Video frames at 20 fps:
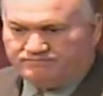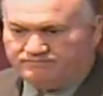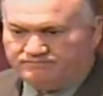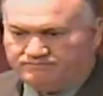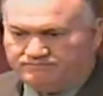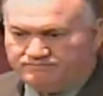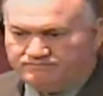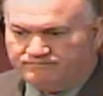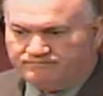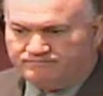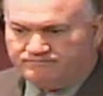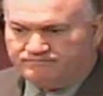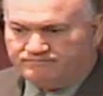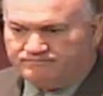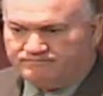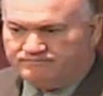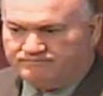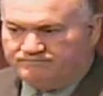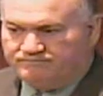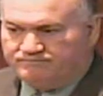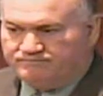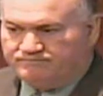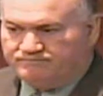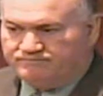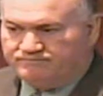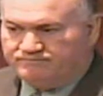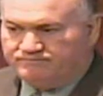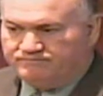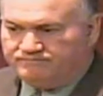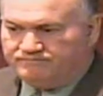
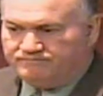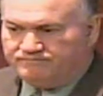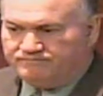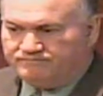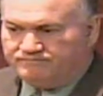(no one is talking)